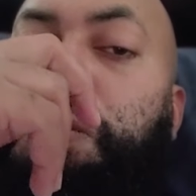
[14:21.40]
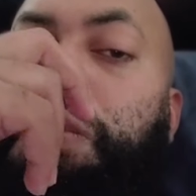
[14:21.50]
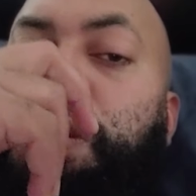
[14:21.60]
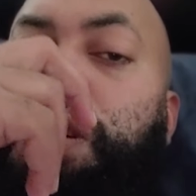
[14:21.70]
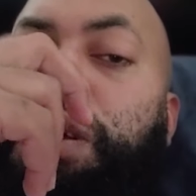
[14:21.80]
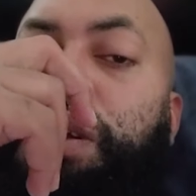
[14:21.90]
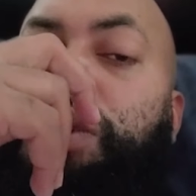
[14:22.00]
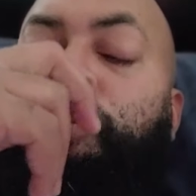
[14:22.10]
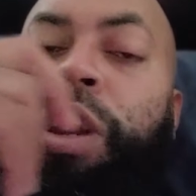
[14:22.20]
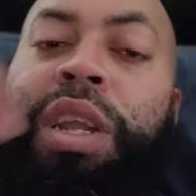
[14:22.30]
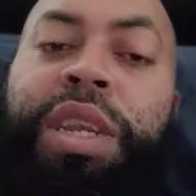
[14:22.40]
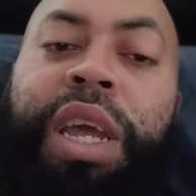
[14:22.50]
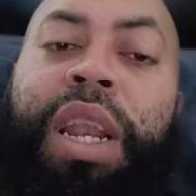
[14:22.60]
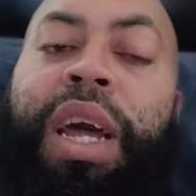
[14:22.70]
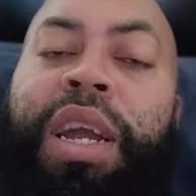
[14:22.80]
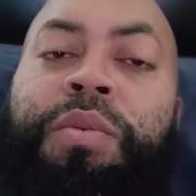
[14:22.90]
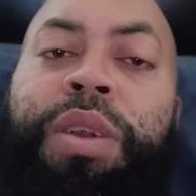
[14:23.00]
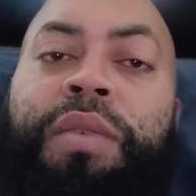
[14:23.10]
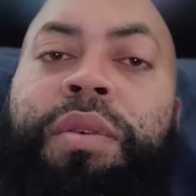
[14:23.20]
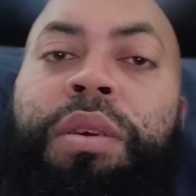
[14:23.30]
Uh, trading deadline or
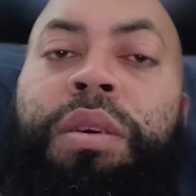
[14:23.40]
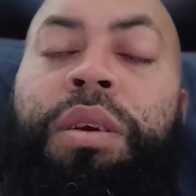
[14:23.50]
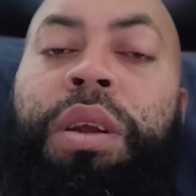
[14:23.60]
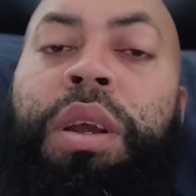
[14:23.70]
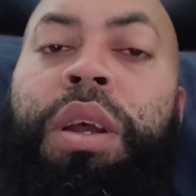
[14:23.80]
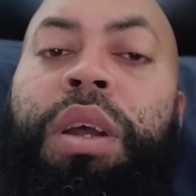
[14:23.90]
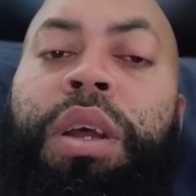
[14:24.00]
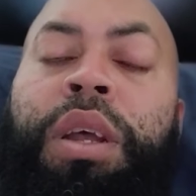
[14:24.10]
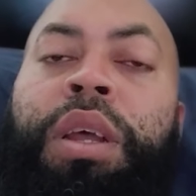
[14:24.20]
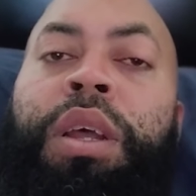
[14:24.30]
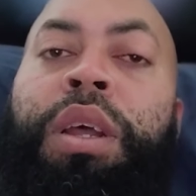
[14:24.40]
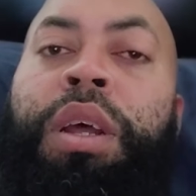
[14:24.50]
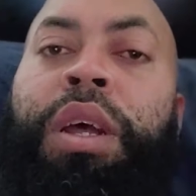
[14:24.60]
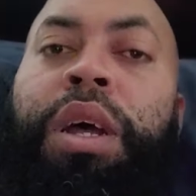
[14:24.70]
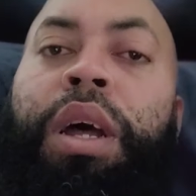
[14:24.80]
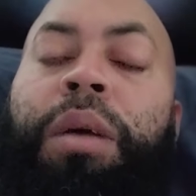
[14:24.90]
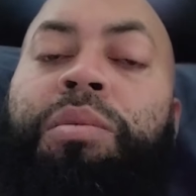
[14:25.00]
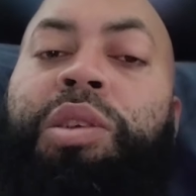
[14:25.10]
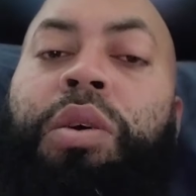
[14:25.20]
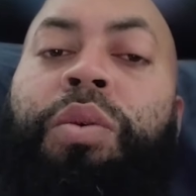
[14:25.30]
whatever. Um,
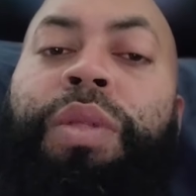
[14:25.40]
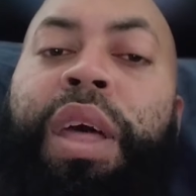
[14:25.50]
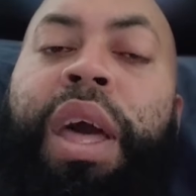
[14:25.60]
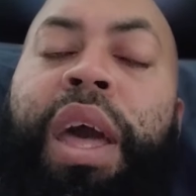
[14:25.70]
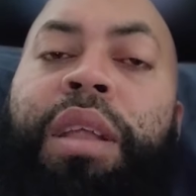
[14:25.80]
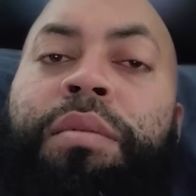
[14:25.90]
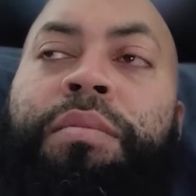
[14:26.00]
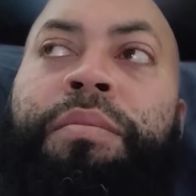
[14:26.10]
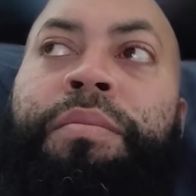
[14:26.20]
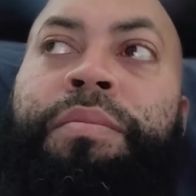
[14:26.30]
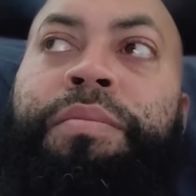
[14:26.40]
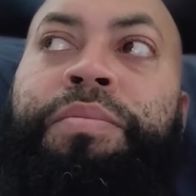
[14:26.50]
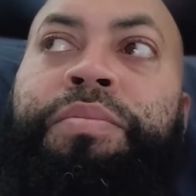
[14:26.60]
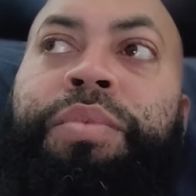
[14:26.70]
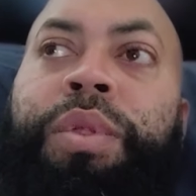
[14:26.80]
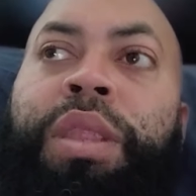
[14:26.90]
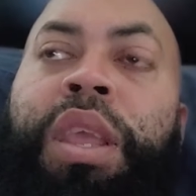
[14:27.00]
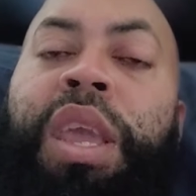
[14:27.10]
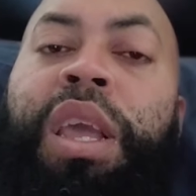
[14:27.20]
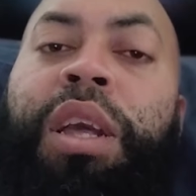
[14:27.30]
so that
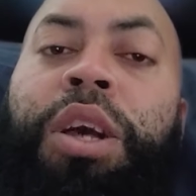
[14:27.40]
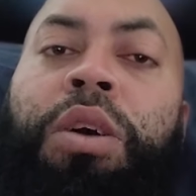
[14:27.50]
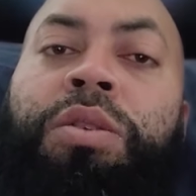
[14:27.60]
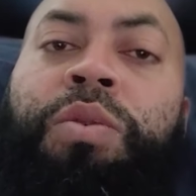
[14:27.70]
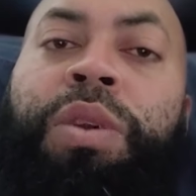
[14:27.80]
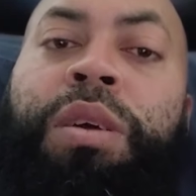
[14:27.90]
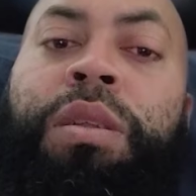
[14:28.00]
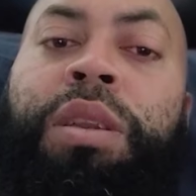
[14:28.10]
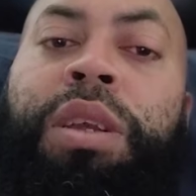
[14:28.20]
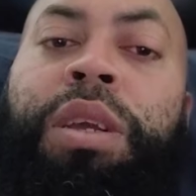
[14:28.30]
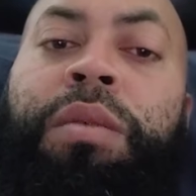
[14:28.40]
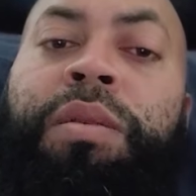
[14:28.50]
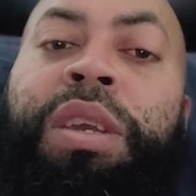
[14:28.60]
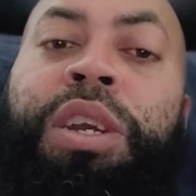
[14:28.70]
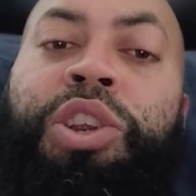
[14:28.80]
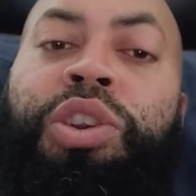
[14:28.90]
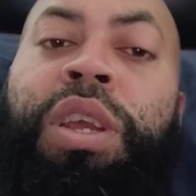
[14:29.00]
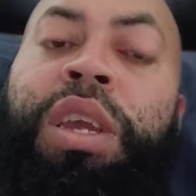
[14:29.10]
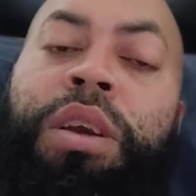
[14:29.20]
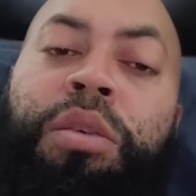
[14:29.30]
he can go to what other teams? He can
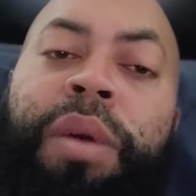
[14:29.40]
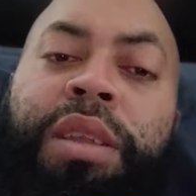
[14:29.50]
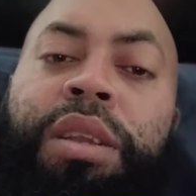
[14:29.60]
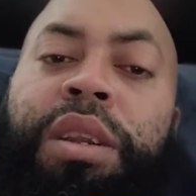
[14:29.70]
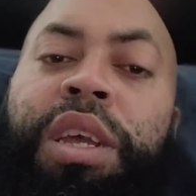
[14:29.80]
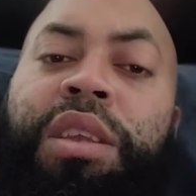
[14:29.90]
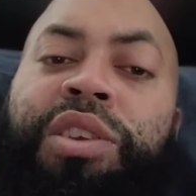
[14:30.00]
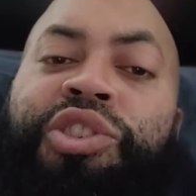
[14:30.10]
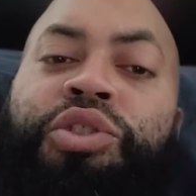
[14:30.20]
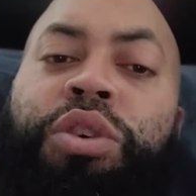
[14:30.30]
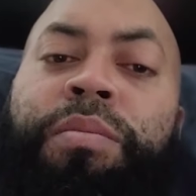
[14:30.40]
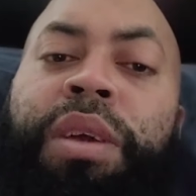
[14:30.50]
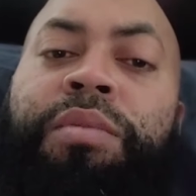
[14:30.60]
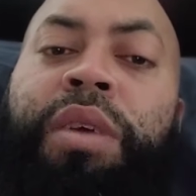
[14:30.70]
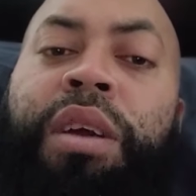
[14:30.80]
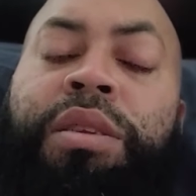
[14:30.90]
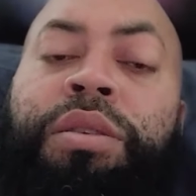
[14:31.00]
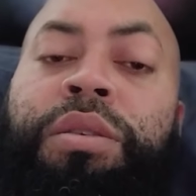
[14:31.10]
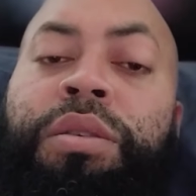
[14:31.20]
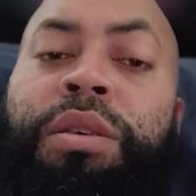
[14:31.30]
he can go back to the Knicks and shore up their
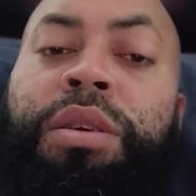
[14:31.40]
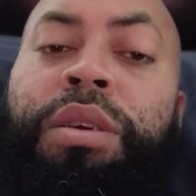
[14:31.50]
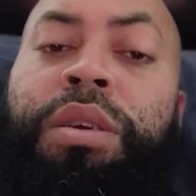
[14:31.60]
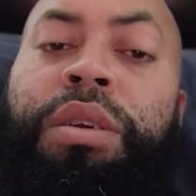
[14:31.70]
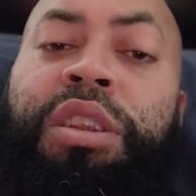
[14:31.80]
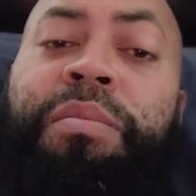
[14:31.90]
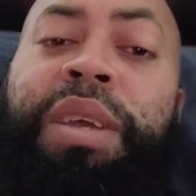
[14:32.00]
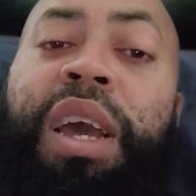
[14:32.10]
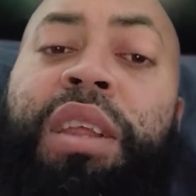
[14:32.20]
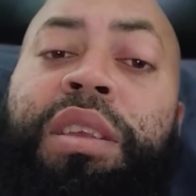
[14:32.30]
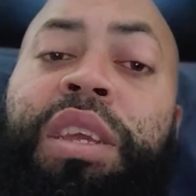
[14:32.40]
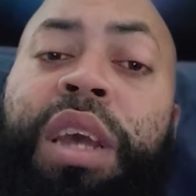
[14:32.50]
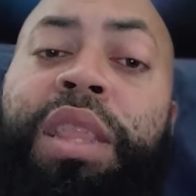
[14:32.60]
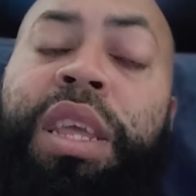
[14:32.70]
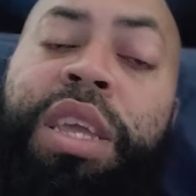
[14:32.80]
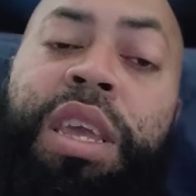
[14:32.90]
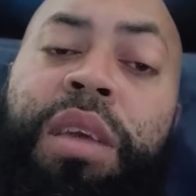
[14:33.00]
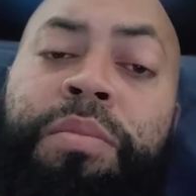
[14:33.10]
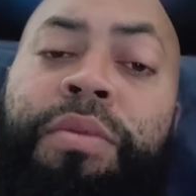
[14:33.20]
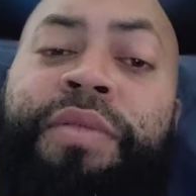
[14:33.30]
roster. To be honest, he I think he
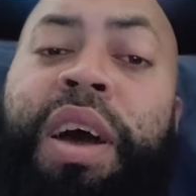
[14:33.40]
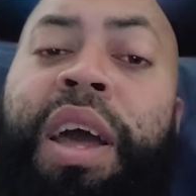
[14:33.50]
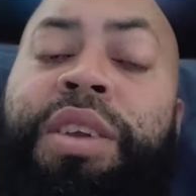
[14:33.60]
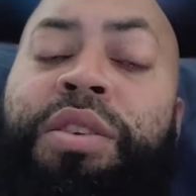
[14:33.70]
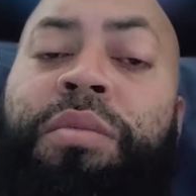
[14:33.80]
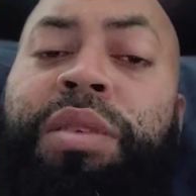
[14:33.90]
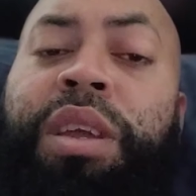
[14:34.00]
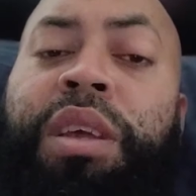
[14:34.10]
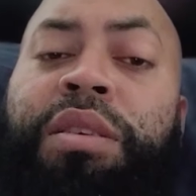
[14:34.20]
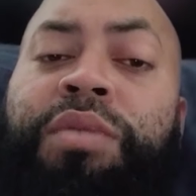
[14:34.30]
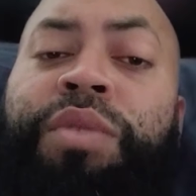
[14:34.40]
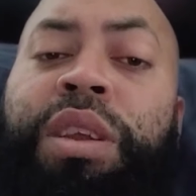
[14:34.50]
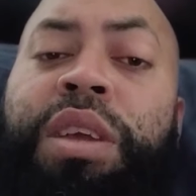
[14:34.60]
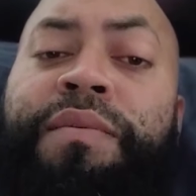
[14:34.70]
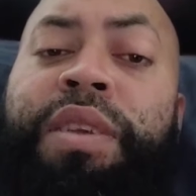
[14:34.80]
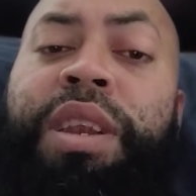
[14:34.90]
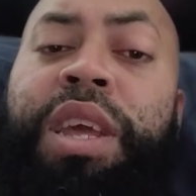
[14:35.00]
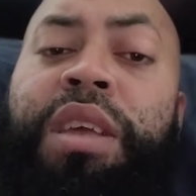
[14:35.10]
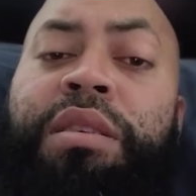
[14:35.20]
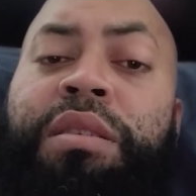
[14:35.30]
can provide you know what I'm saying some relief for the
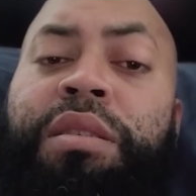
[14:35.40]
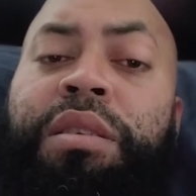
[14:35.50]
Knicks.